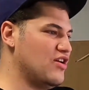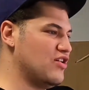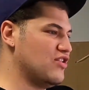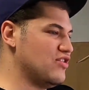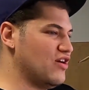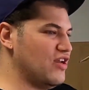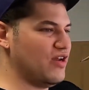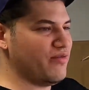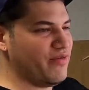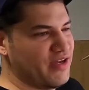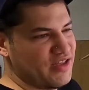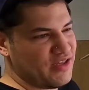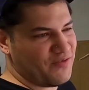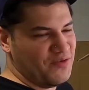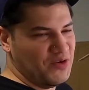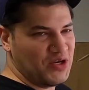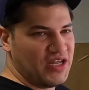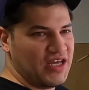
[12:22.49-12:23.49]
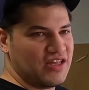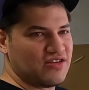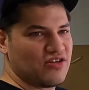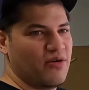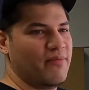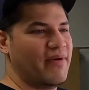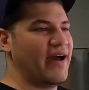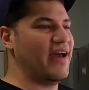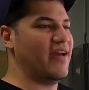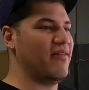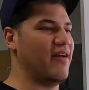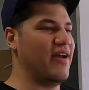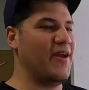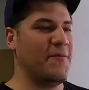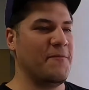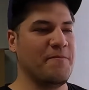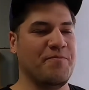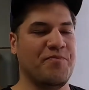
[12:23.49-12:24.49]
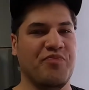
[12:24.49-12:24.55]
So anyways, a few days go by, right?